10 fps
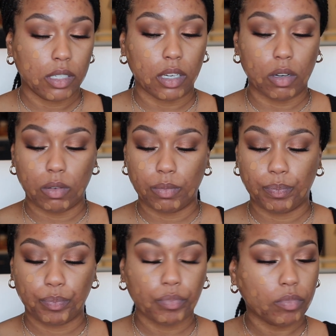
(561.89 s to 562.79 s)
So
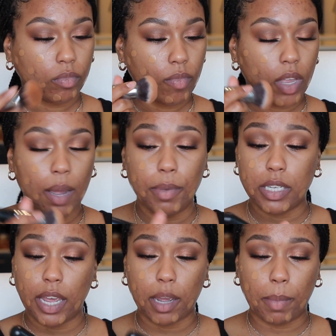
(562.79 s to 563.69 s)
I'm gonna
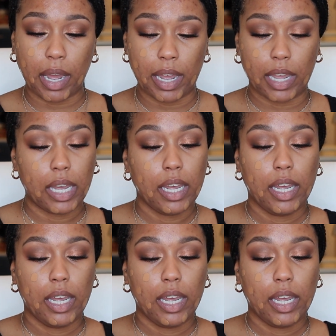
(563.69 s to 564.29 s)
take my